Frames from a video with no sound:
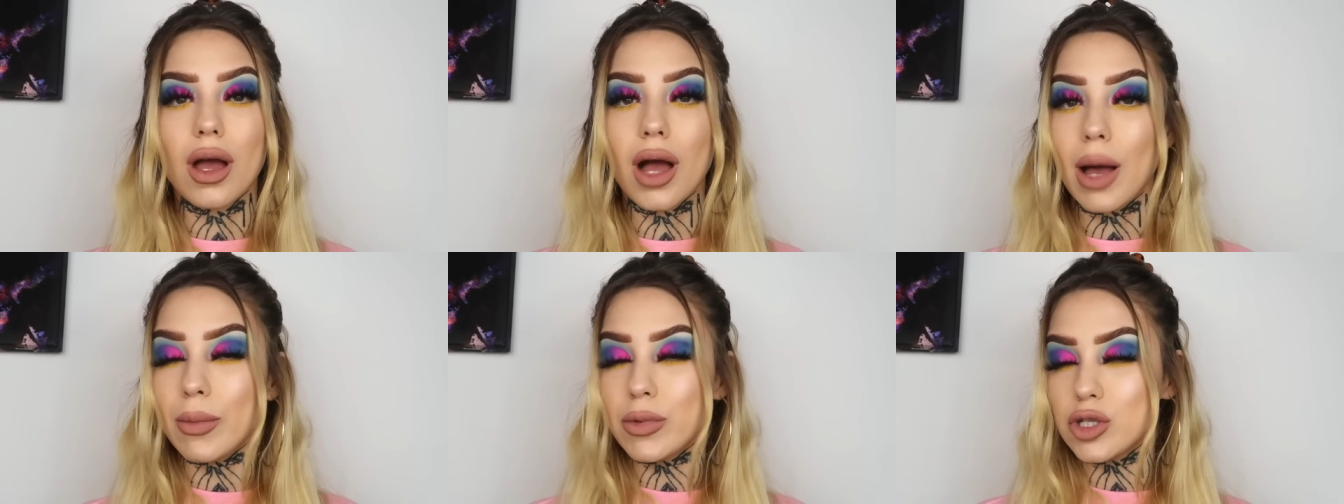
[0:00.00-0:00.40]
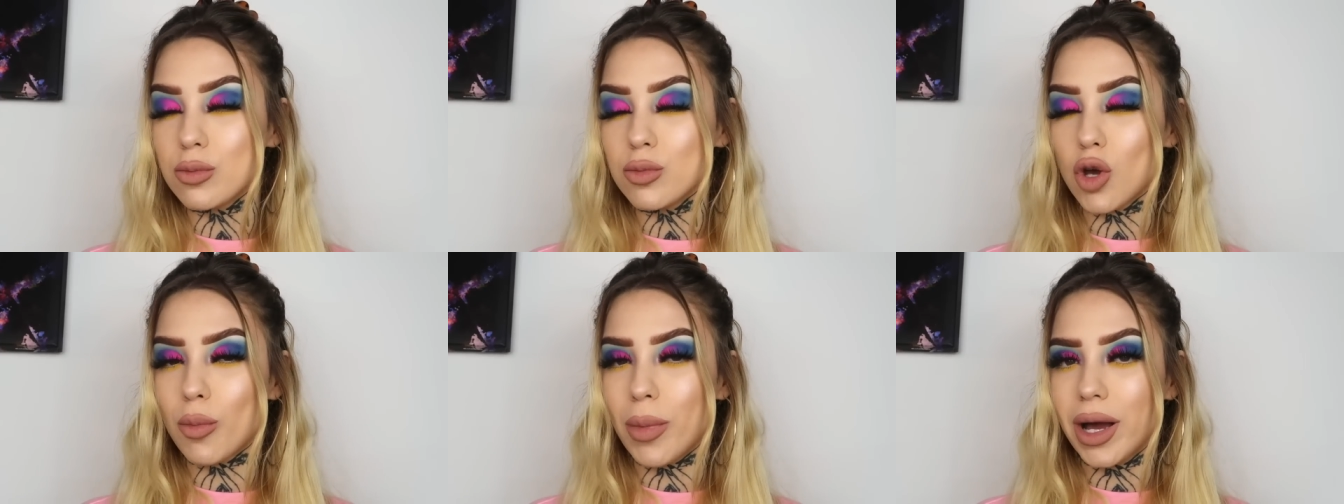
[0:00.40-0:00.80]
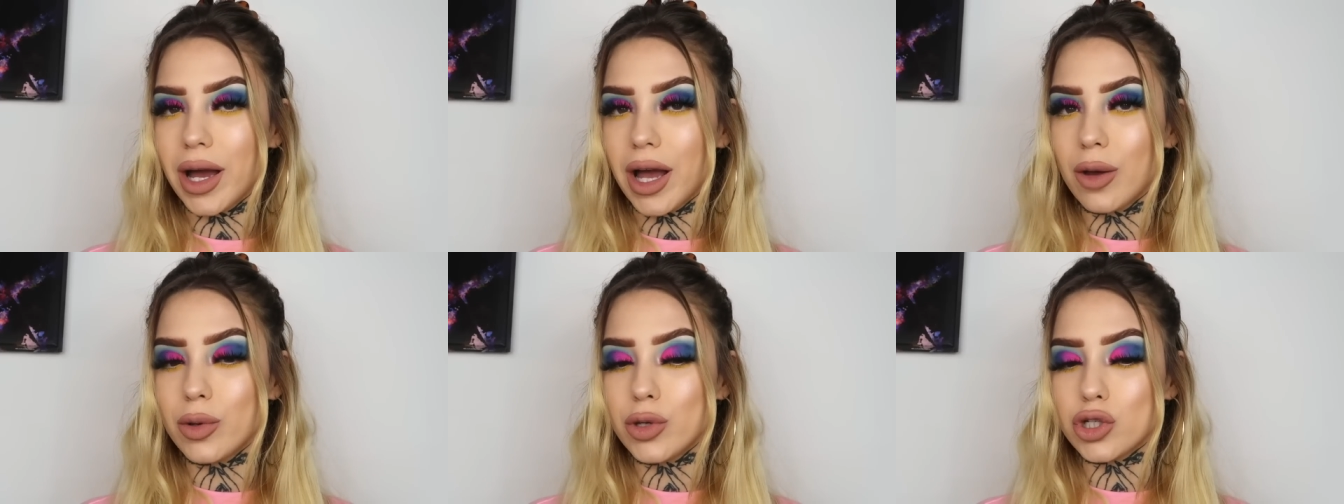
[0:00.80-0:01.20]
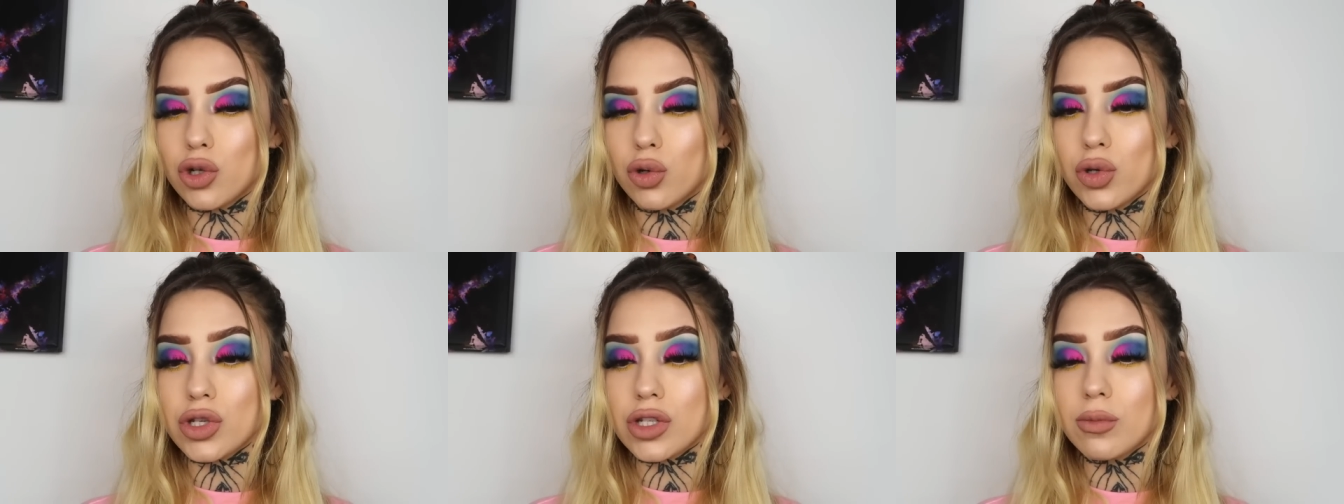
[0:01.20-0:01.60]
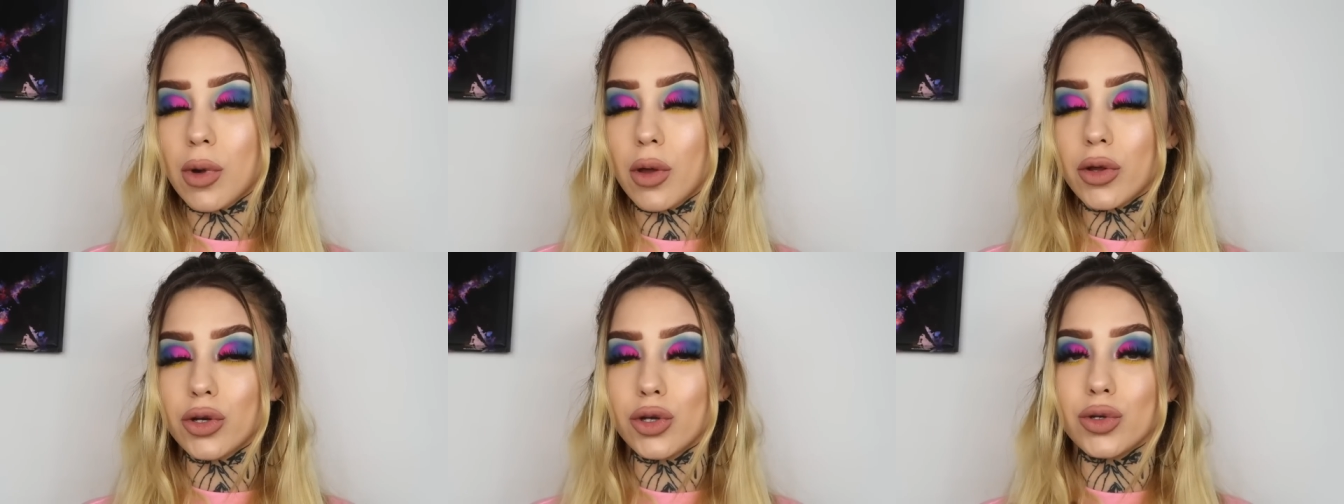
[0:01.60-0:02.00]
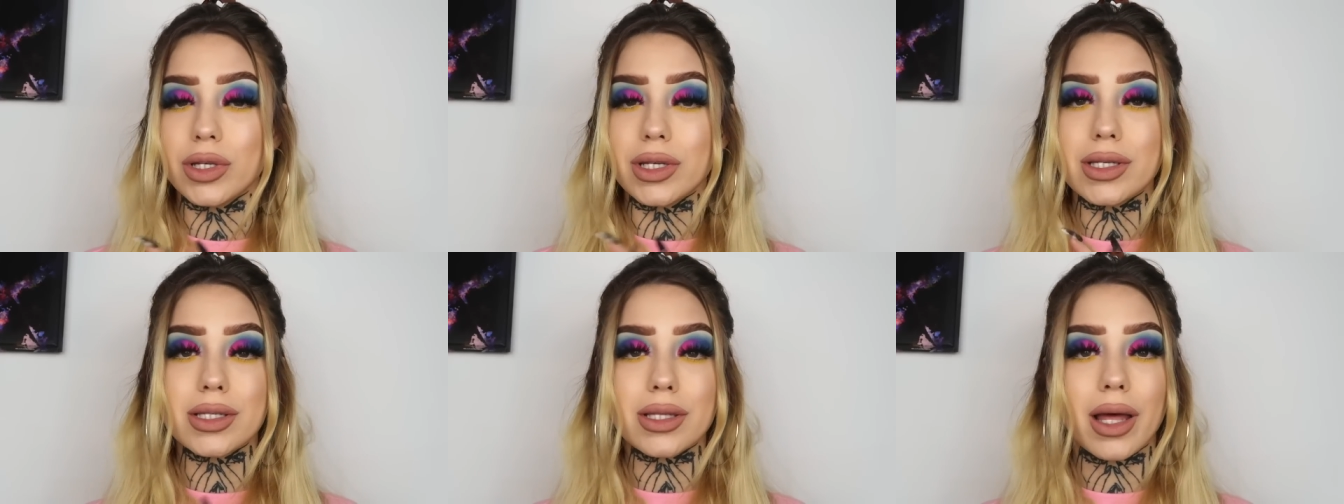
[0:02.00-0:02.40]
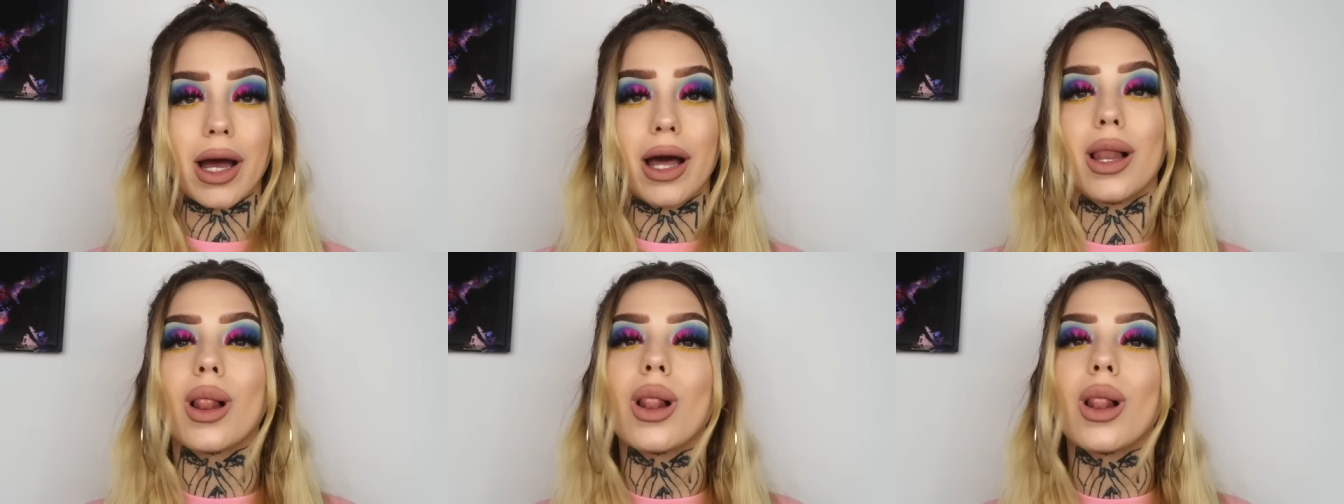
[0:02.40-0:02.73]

I'm gonna zoom y'all back out and show you some other goodies that I